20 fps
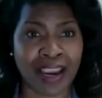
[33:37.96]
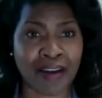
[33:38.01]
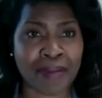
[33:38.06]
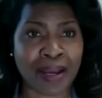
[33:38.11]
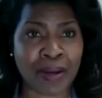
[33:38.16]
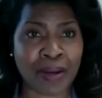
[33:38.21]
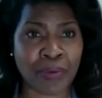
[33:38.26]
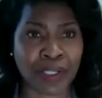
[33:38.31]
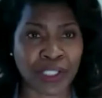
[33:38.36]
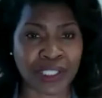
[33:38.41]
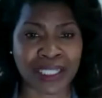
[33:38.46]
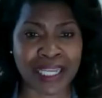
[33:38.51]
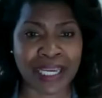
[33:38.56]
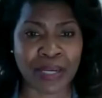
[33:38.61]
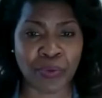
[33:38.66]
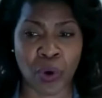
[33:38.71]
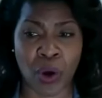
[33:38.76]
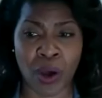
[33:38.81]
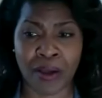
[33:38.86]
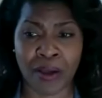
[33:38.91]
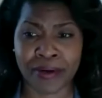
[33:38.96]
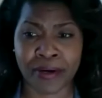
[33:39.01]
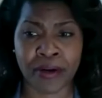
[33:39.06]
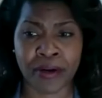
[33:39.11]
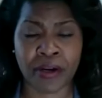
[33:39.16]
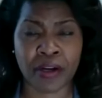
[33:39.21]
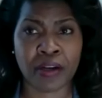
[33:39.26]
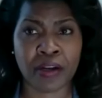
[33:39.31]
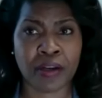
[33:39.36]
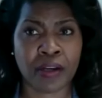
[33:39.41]
Everybody wants clean
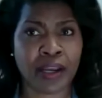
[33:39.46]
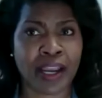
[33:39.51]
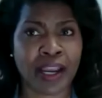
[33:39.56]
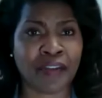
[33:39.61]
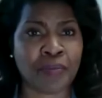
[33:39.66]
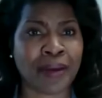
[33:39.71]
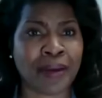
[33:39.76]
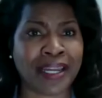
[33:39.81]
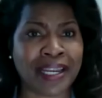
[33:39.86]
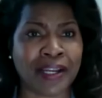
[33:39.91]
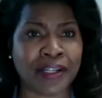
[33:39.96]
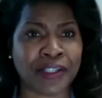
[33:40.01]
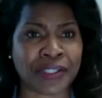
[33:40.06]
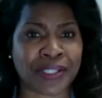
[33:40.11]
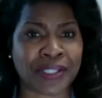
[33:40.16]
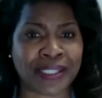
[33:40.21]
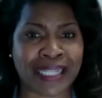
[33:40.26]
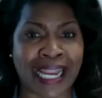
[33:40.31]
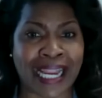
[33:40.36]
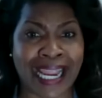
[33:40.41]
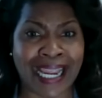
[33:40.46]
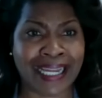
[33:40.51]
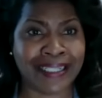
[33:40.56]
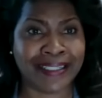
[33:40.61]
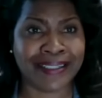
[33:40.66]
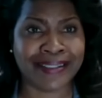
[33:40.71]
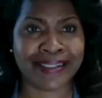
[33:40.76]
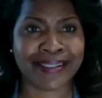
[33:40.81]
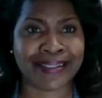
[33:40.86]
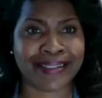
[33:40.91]
water. Everybody
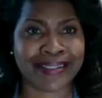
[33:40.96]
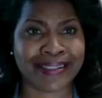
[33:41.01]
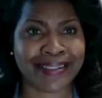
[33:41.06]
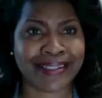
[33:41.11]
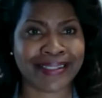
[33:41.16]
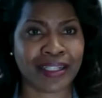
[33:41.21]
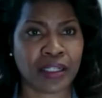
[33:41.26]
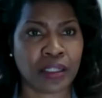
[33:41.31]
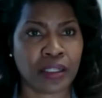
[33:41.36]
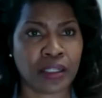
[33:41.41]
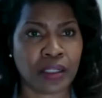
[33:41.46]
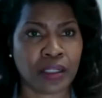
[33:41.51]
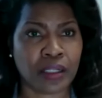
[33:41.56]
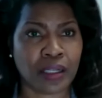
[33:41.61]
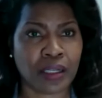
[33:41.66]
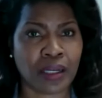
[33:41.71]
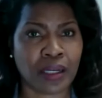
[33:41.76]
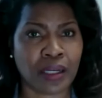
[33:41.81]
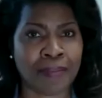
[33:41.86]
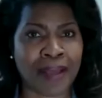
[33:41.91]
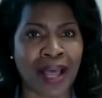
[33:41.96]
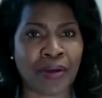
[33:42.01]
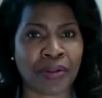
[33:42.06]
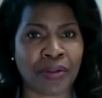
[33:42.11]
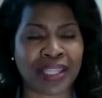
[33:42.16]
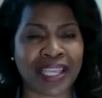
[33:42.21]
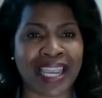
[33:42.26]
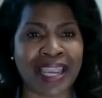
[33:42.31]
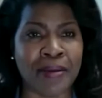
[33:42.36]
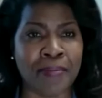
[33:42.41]
understands
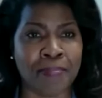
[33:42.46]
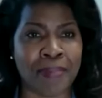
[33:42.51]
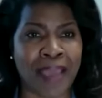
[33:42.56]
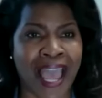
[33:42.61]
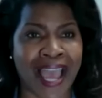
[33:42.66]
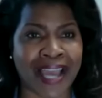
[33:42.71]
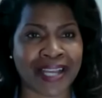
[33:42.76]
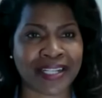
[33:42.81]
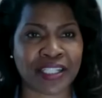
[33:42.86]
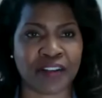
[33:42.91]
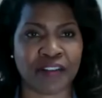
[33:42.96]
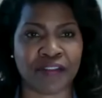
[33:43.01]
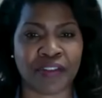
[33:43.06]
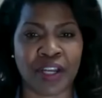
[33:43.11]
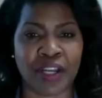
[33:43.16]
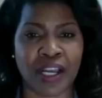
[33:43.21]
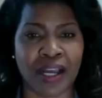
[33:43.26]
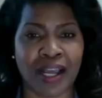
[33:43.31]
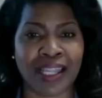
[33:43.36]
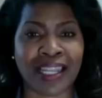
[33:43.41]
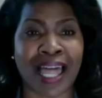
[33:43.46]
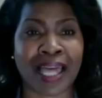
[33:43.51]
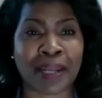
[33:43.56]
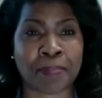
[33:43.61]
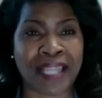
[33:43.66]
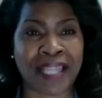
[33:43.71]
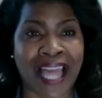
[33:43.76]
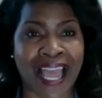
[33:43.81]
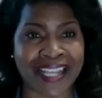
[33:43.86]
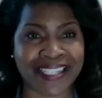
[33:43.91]
about the impact of a lot
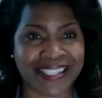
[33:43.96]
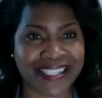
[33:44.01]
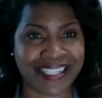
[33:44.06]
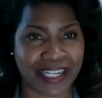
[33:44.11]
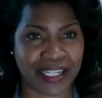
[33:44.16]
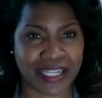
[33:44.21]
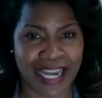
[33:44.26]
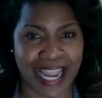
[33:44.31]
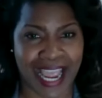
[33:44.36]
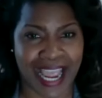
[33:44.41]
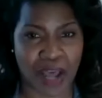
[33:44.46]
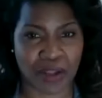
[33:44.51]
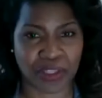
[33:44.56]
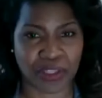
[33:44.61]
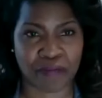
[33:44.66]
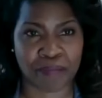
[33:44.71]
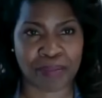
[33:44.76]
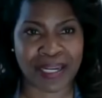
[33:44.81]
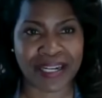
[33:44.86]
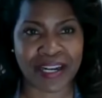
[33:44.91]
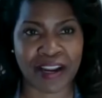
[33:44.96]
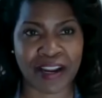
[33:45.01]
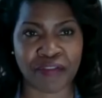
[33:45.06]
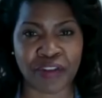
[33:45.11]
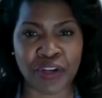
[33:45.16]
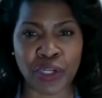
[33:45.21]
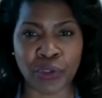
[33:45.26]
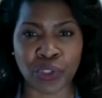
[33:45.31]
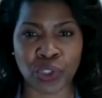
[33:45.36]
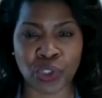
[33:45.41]
of plastic now. There have been
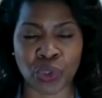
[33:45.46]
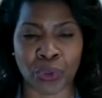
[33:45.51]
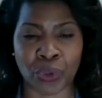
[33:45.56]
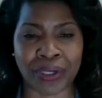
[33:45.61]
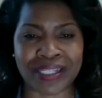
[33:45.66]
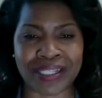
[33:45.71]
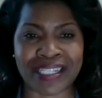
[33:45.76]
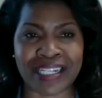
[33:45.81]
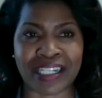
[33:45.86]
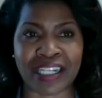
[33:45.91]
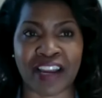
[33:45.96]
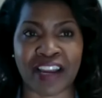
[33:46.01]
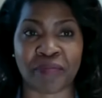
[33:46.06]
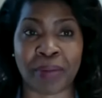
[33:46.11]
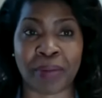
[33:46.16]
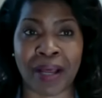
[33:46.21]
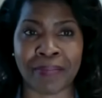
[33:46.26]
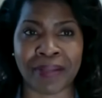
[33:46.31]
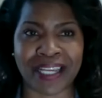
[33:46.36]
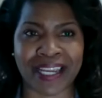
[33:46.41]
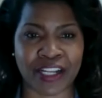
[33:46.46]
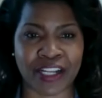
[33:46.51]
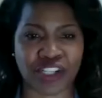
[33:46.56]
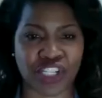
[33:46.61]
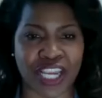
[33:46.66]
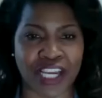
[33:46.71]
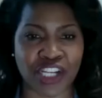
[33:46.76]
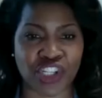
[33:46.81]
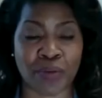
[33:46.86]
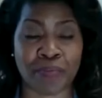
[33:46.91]
enough news stories and enough public
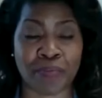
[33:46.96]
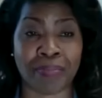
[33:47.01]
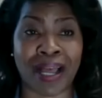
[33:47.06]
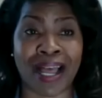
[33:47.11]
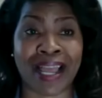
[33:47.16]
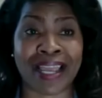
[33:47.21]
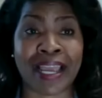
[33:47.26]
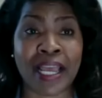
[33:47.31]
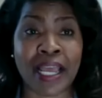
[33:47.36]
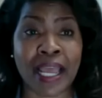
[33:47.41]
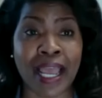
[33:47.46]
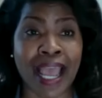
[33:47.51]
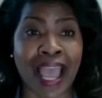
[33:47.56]
education by